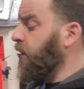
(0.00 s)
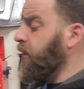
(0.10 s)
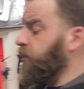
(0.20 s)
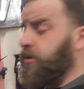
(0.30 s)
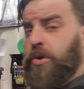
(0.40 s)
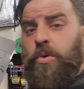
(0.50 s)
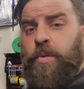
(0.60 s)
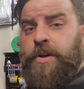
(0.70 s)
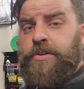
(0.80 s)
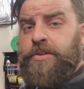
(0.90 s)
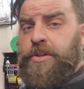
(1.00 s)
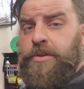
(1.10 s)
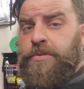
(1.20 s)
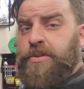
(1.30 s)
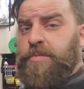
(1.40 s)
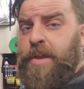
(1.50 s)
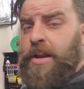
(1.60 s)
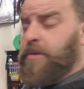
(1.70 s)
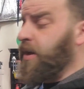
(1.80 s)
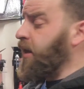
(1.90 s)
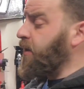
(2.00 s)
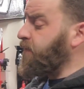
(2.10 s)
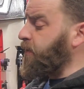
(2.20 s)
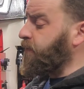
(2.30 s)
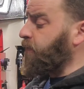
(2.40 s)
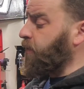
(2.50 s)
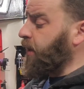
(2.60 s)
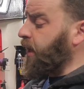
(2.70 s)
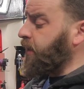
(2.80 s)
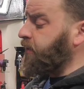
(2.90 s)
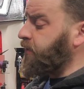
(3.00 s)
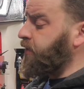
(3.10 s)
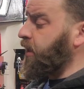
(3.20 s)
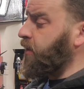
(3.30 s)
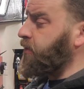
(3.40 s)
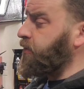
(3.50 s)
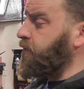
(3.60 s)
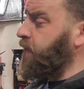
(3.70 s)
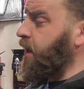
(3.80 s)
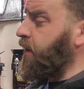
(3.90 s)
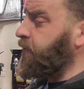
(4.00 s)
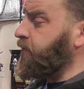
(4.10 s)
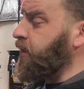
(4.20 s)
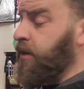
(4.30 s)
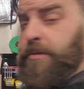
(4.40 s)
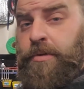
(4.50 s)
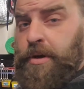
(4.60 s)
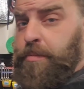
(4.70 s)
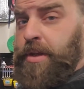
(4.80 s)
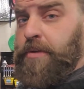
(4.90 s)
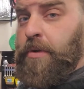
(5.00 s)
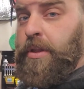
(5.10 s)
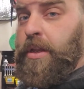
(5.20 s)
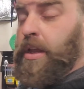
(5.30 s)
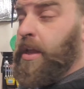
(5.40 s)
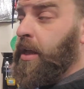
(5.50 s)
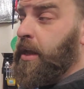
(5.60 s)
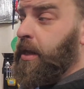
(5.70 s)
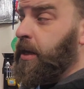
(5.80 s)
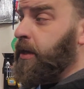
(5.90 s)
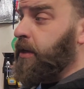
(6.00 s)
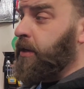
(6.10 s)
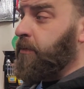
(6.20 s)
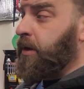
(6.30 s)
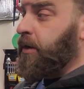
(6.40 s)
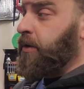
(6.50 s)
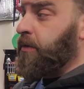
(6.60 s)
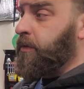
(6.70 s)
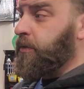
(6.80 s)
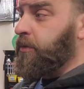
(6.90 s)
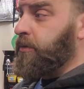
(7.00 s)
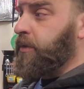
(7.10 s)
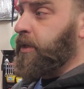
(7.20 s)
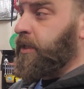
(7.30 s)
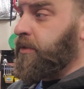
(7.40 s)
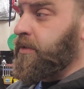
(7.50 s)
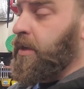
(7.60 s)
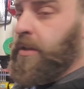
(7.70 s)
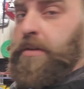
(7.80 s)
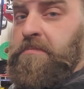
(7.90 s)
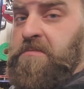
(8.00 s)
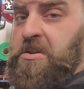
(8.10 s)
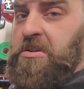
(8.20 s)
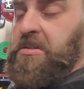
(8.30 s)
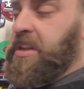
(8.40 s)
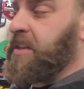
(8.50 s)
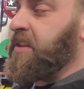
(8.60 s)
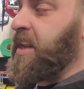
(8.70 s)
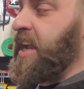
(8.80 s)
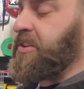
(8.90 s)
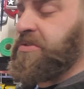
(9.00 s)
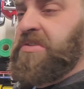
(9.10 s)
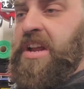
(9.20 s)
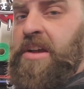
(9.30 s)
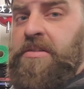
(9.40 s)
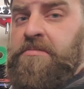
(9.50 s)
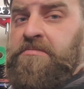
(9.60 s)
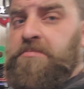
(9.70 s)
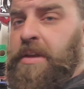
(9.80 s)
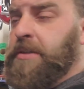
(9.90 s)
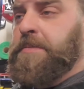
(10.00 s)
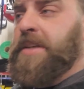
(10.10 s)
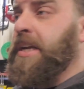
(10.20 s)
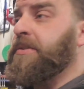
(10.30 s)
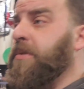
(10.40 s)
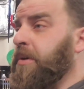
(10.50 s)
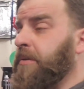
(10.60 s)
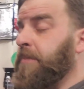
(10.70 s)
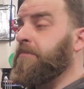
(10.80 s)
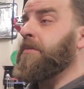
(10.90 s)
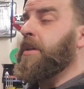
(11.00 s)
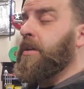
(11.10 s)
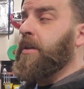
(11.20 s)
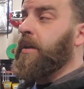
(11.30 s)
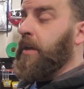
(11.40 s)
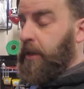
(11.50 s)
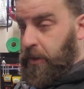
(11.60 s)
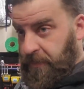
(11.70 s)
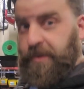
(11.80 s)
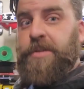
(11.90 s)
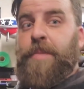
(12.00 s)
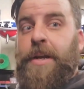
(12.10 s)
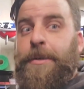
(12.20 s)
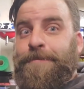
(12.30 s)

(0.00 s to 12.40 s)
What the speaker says: So we're just going to use this panel right here for our 4 gauges and our 2 valves. We're going to bead roll it, and then we are going to install it vertically in the dash for now and make some sides for it. And hopefully it's better.